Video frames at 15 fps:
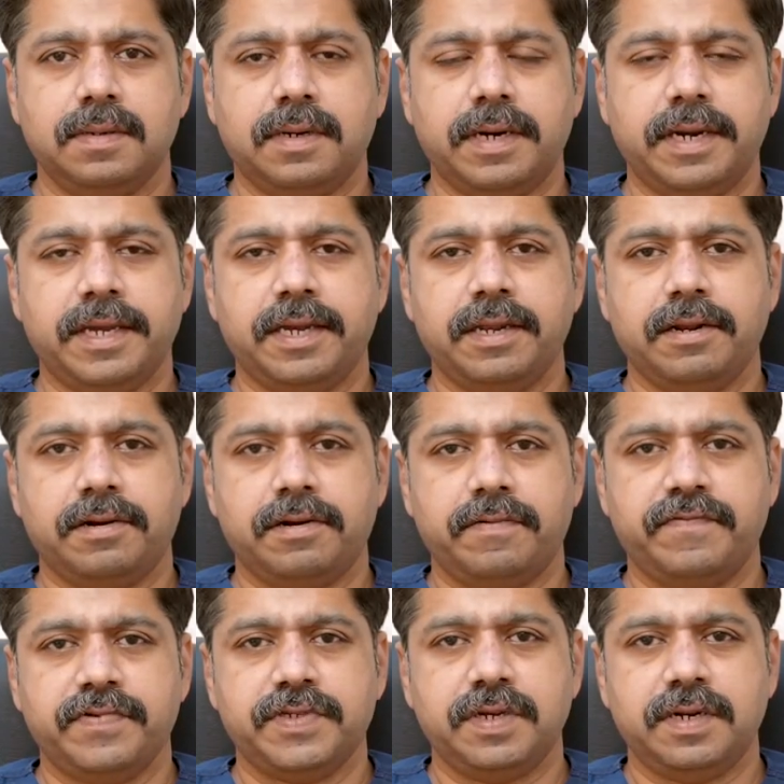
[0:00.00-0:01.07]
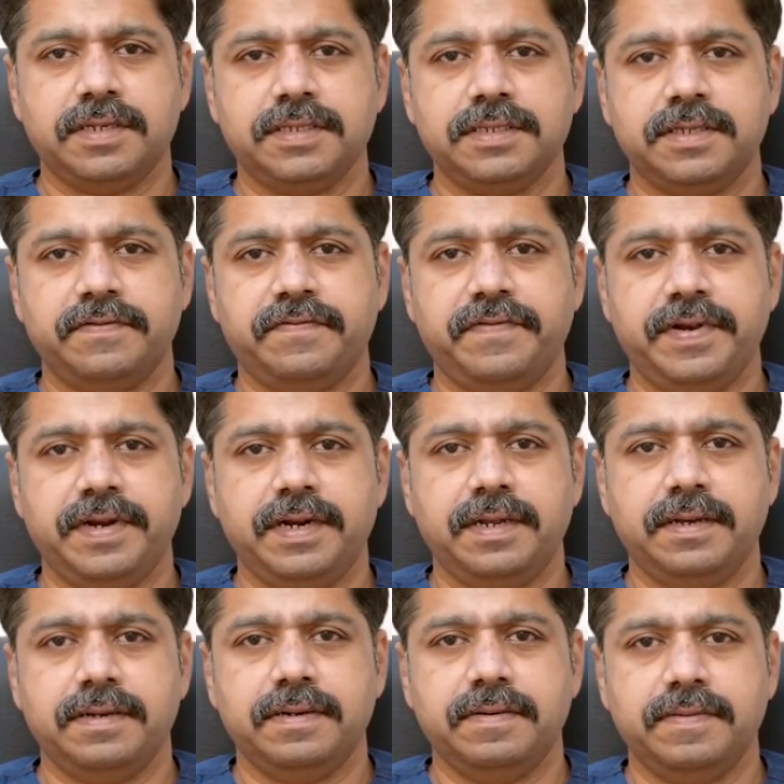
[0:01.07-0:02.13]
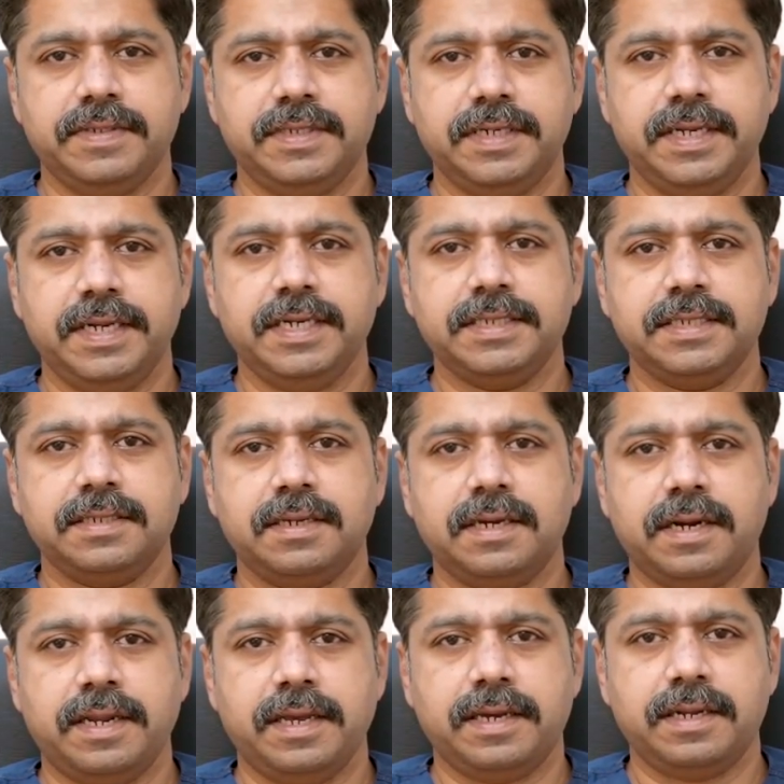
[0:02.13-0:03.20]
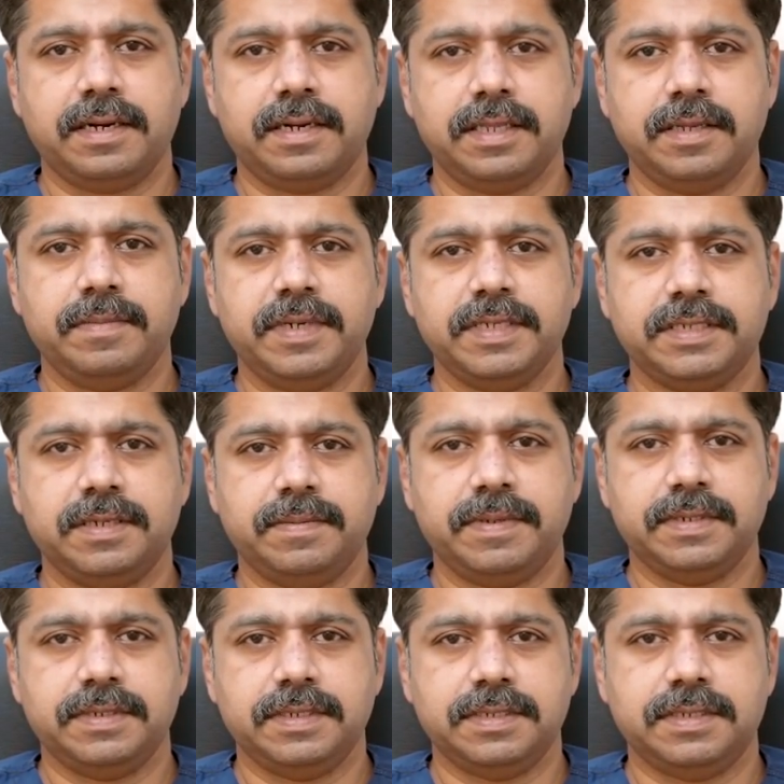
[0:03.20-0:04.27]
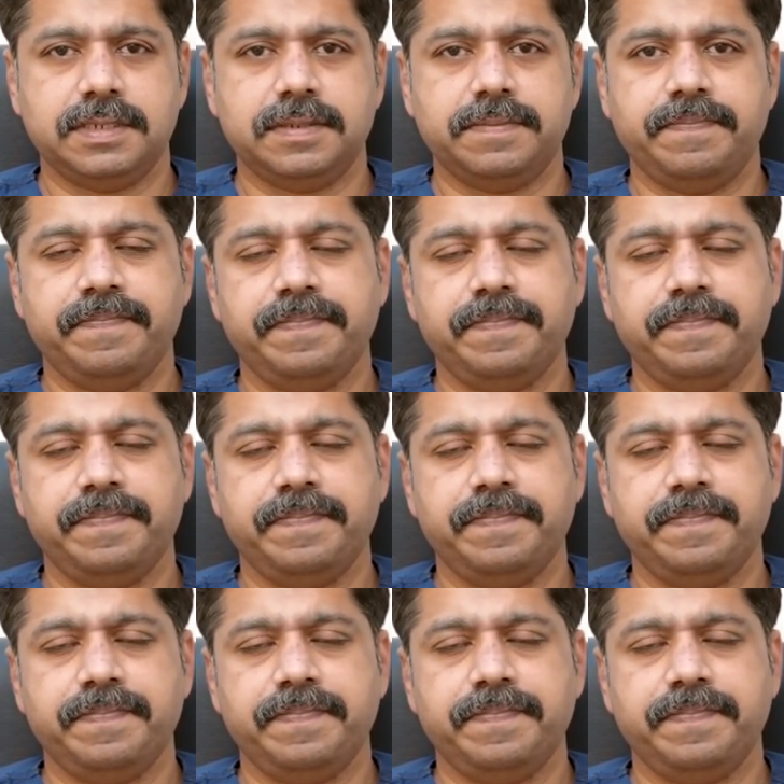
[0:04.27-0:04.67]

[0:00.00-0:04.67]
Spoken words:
Cardiac electrophysiology is a field which deals cardiac rhythm disturbances.